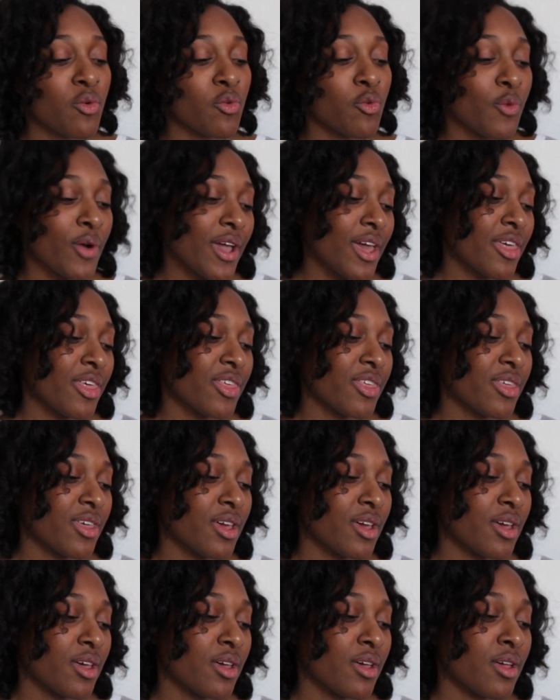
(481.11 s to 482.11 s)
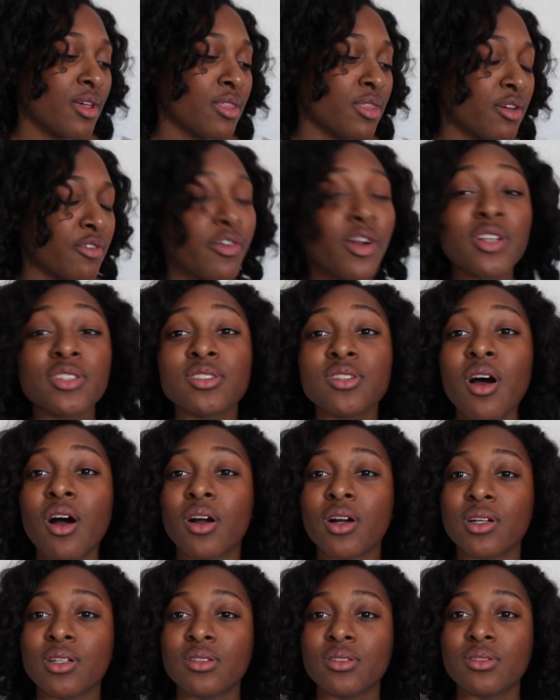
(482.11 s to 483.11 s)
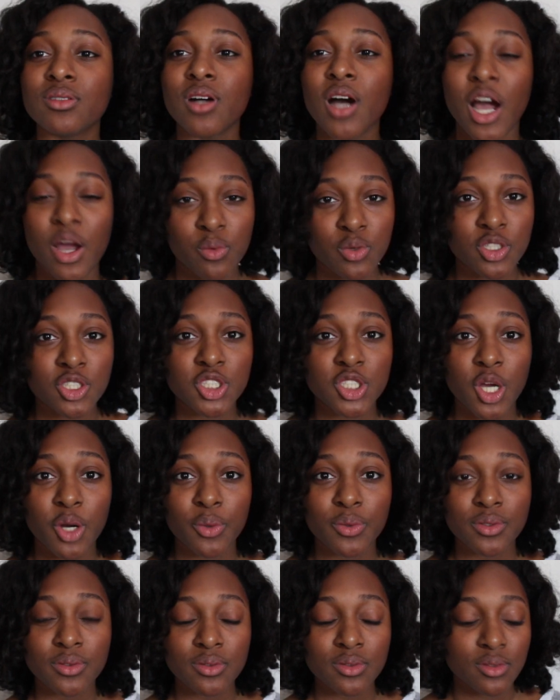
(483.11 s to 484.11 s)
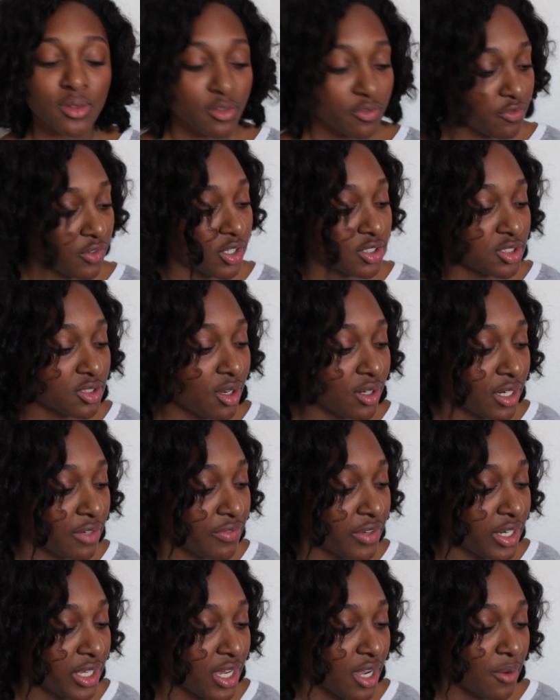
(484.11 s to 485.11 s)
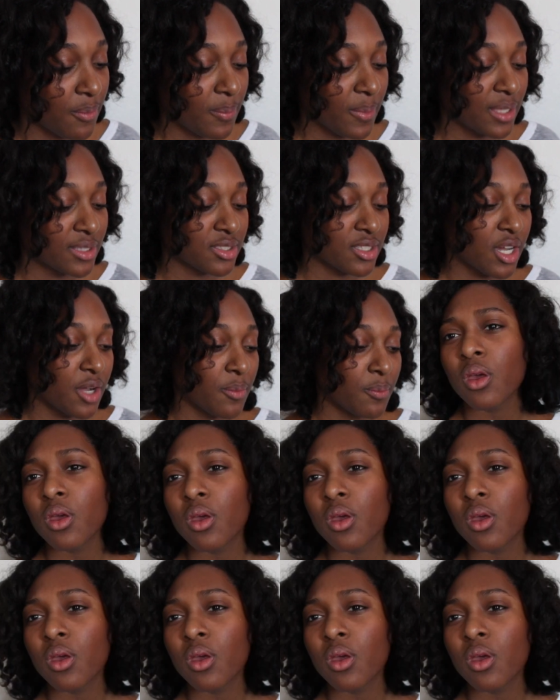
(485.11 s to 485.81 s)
with the first song I was shown. First song in video. Let's go.